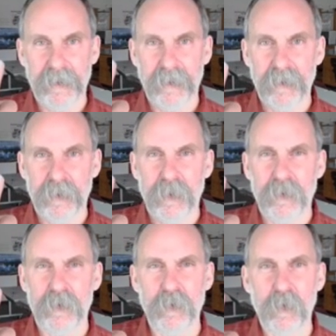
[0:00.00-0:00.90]
A,
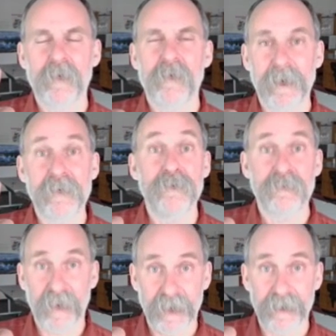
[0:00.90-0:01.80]
you are
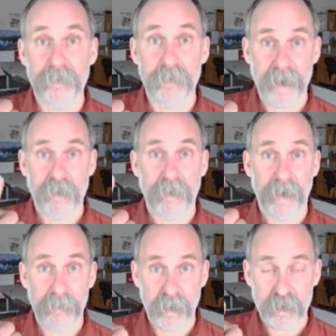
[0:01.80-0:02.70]
trying to find
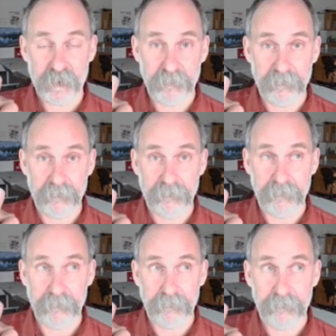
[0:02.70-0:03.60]
retrograde motion
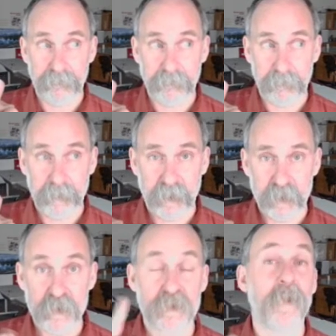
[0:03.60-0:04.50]

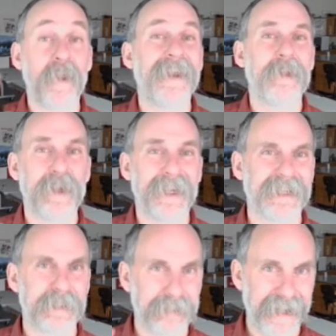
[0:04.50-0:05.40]
so
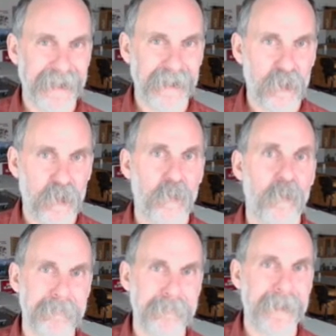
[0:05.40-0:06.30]
that you can
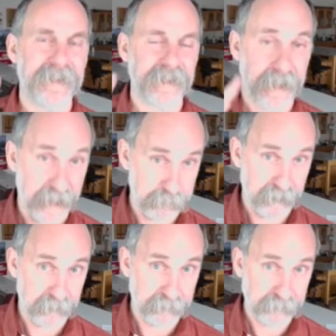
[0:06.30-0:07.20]
explain what
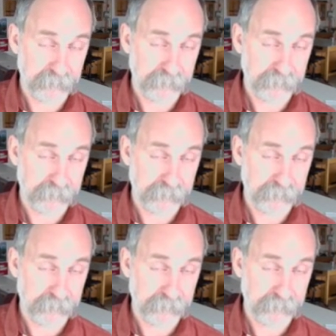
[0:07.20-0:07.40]
makes it happen.